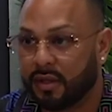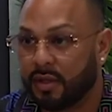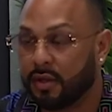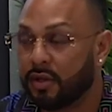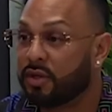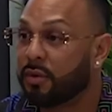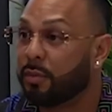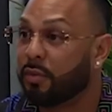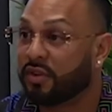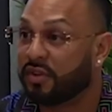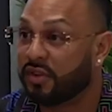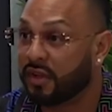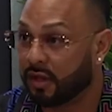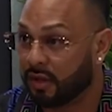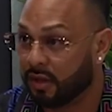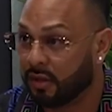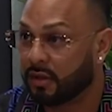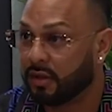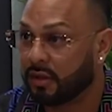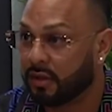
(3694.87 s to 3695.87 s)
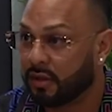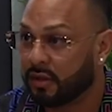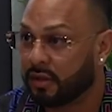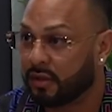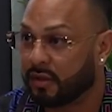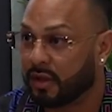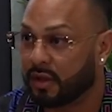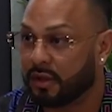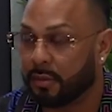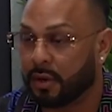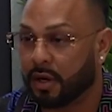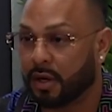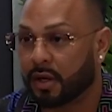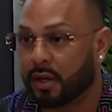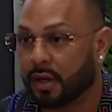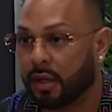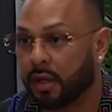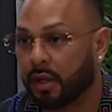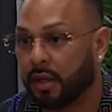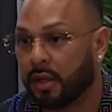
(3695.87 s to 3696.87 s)
Huge in Brazil, South
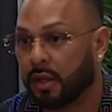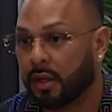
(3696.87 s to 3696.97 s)
America.